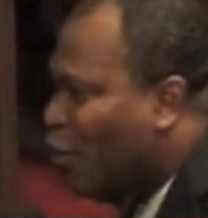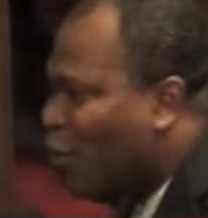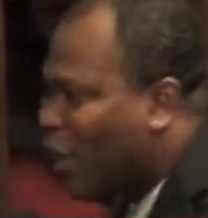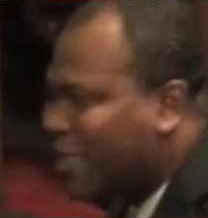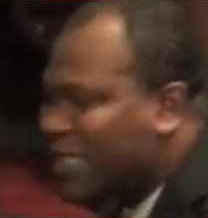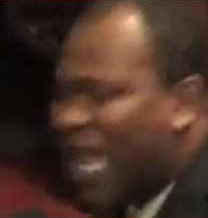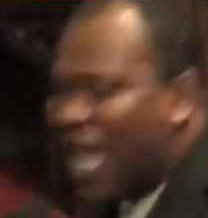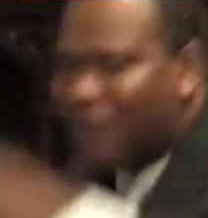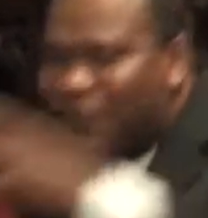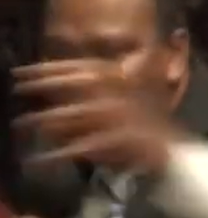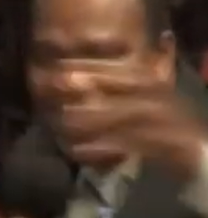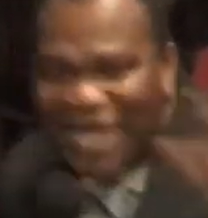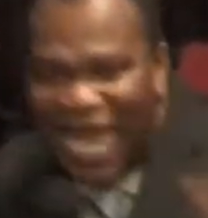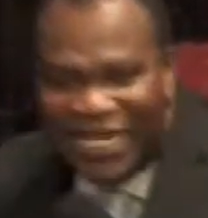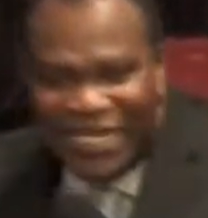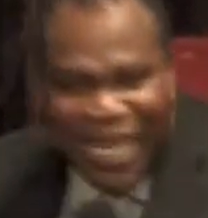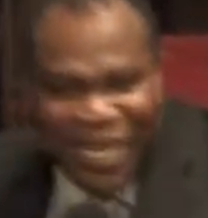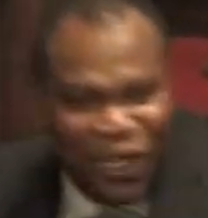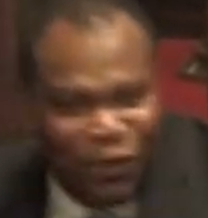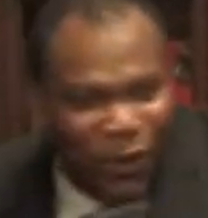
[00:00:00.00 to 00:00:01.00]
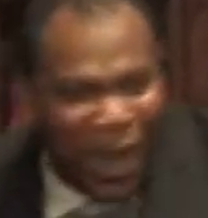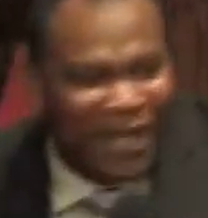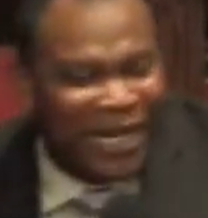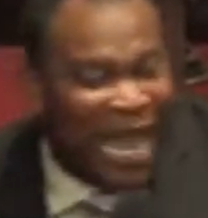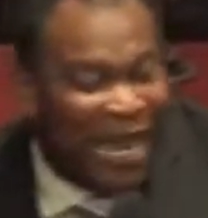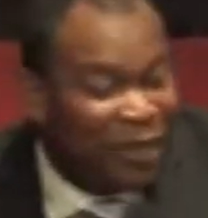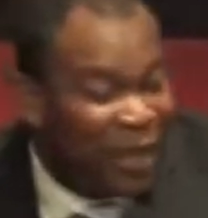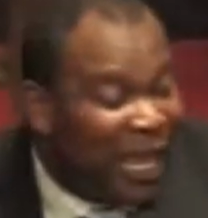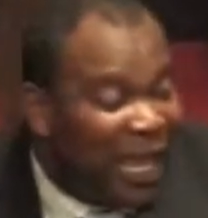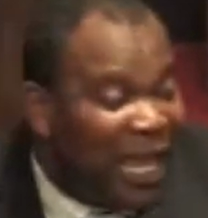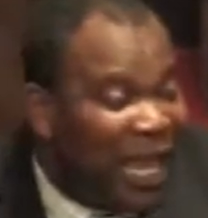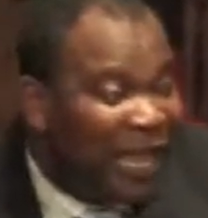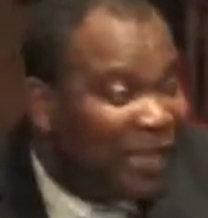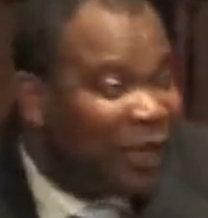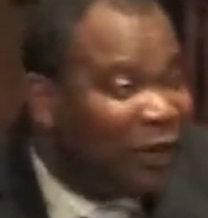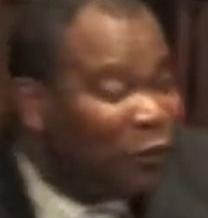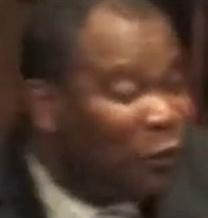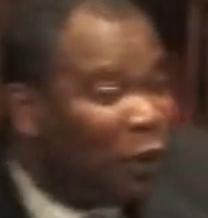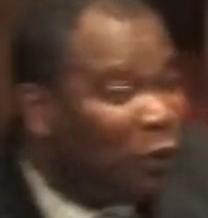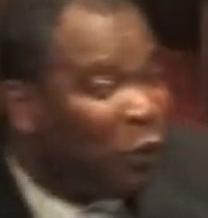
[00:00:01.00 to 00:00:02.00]
whatever that anyone, and
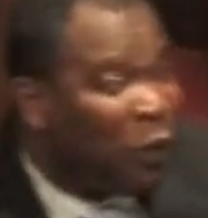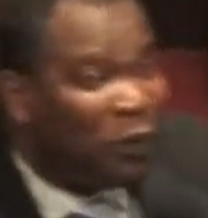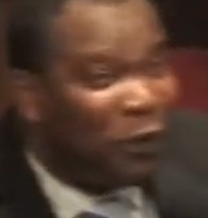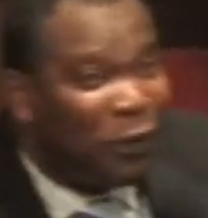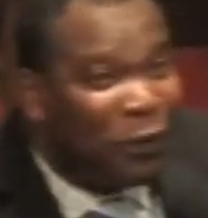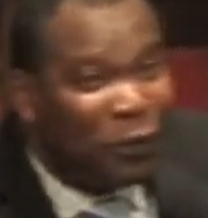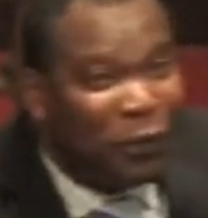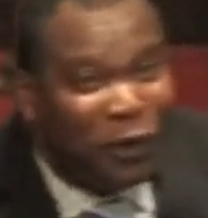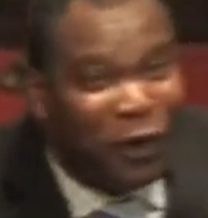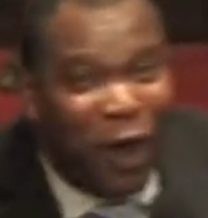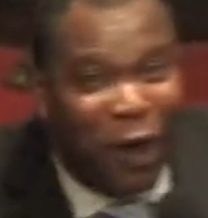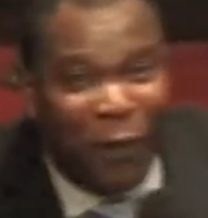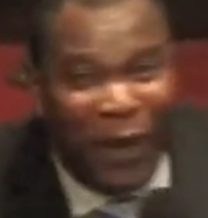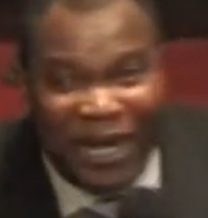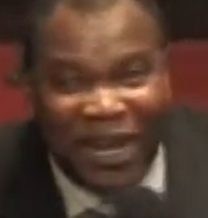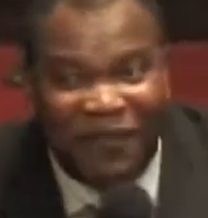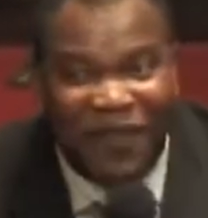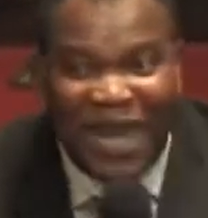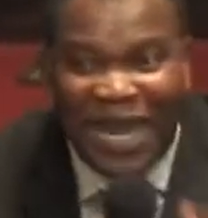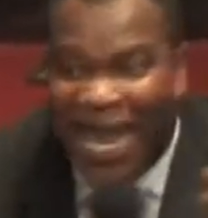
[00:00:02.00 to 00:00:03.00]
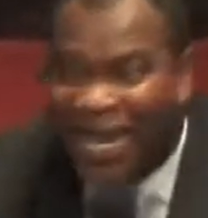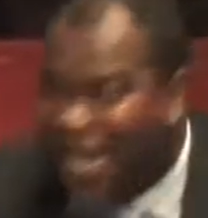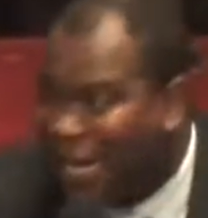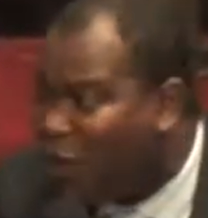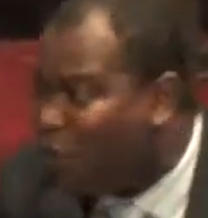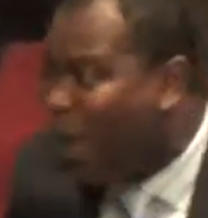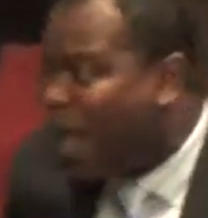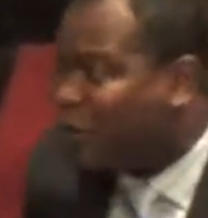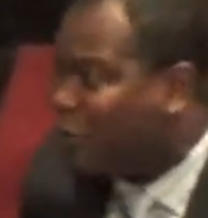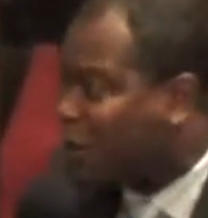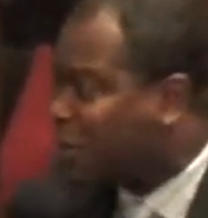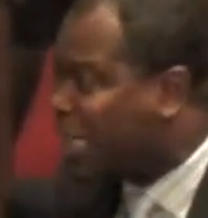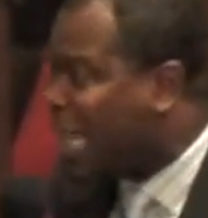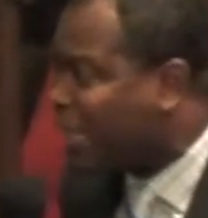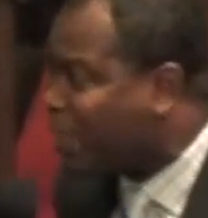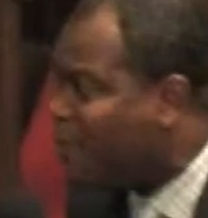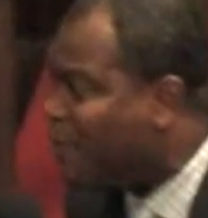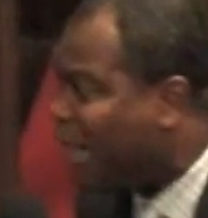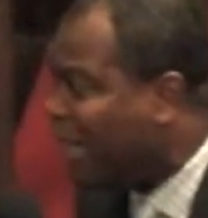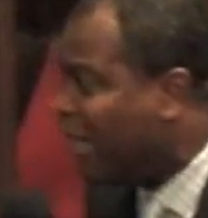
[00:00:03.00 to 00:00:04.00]
you know, whatever that anyone will
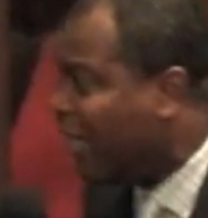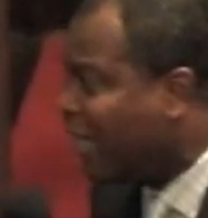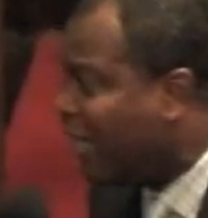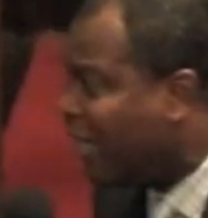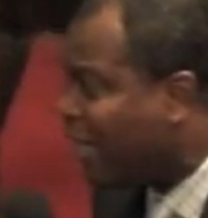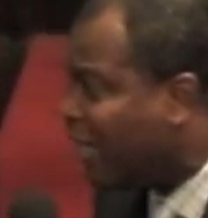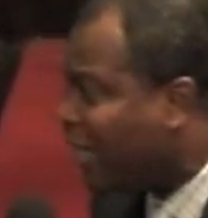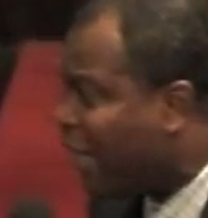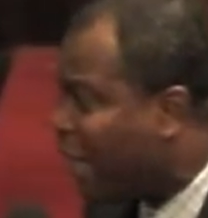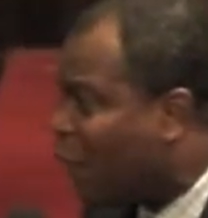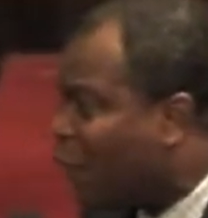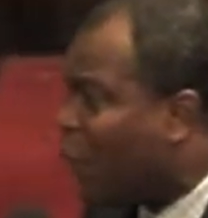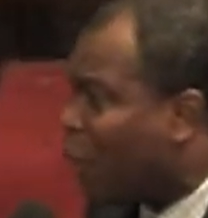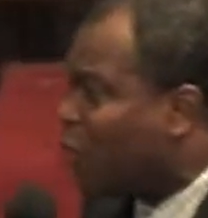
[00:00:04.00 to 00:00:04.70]
take me, it will